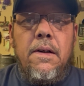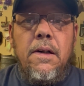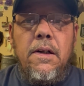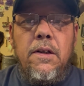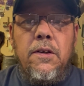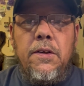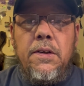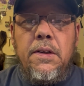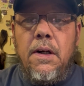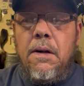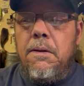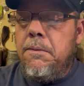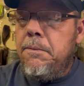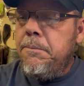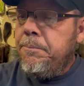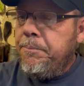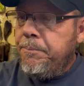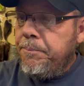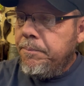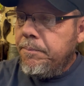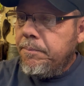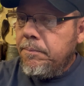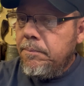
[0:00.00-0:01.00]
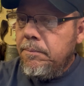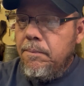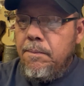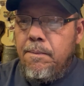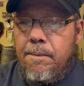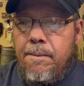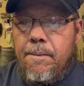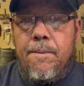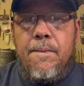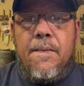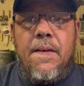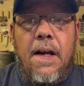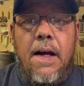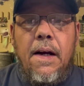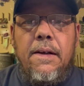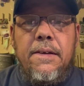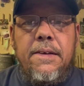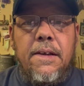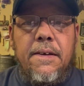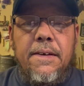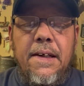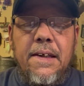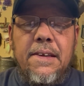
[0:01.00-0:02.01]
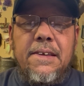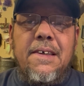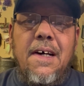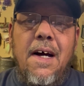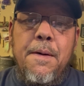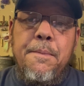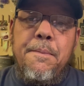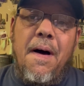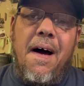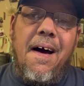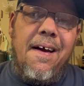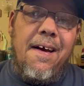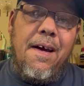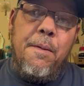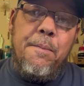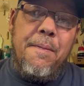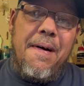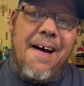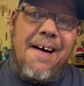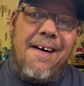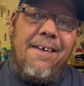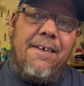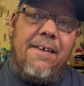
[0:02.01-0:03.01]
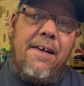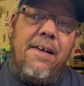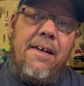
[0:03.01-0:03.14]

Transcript: So until next time, I am out of